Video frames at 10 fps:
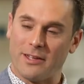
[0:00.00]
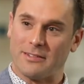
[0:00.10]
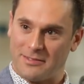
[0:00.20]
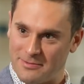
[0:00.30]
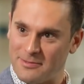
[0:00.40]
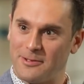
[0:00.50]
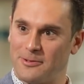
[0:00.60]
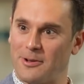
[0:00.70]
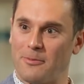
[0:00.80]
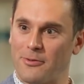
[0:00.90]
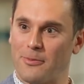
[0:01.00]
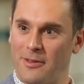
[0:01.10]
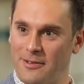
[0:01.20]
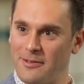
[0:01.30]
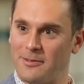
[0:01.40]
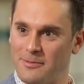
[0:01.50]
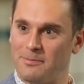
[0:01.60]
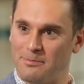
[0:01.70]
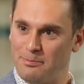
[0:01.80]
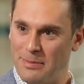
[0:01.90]
this, you were coming from the
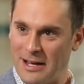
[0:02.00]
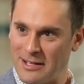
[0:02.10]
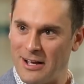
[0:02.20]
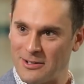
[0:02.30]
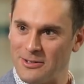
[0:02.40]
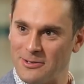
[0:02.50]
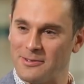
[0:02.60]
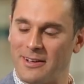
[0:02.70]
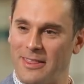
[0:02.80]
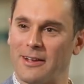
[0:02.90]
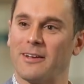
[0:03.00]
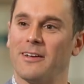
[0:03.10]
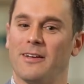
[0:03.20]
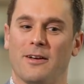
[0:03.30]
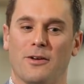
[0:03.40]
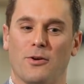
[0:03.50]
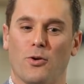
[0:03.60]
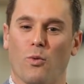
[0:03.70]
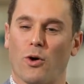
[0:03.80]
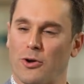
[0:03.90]
back doctor, I think.
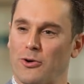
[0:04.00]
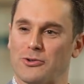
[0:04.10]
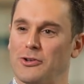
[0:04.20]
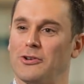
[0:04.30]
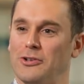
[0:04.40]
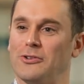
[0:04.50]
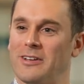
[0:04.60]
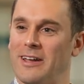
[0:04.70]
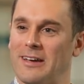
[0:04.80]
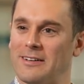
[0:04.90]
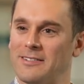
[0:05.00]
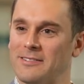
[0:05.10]
What hurts on you today?